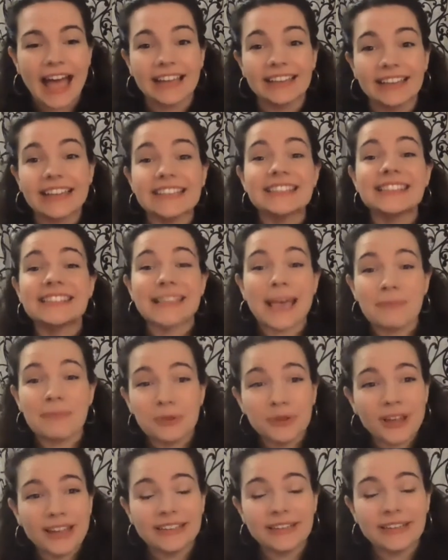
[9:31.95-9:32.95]
gets
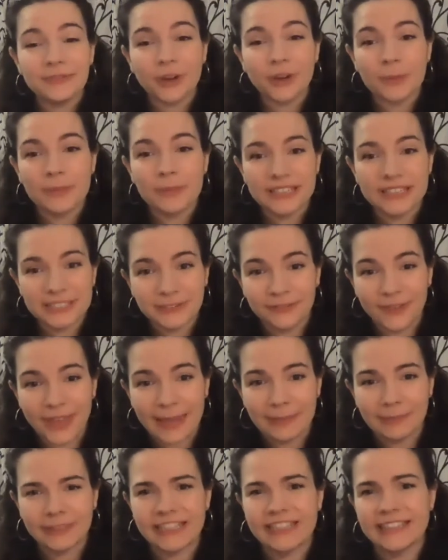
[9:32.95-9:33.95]
separated from his
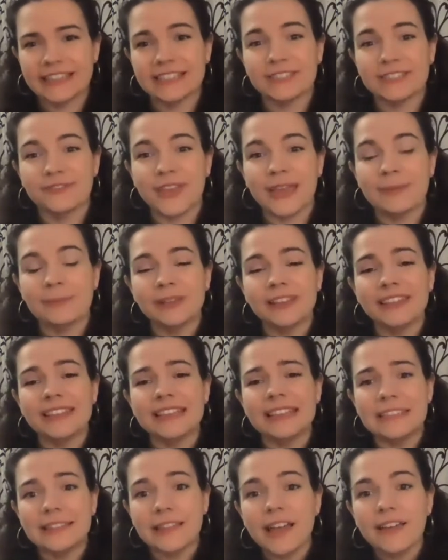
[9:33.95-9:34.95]
family, this family that
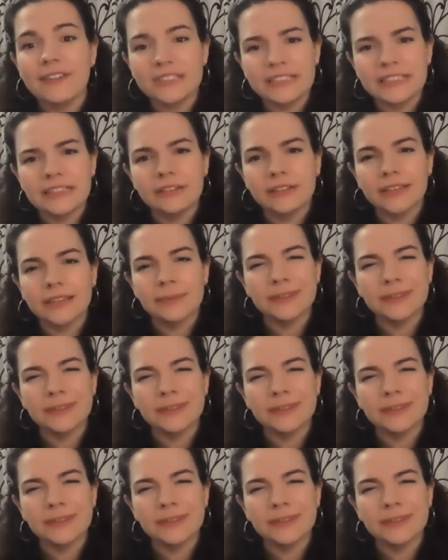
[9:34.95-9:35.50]
he loves dearly,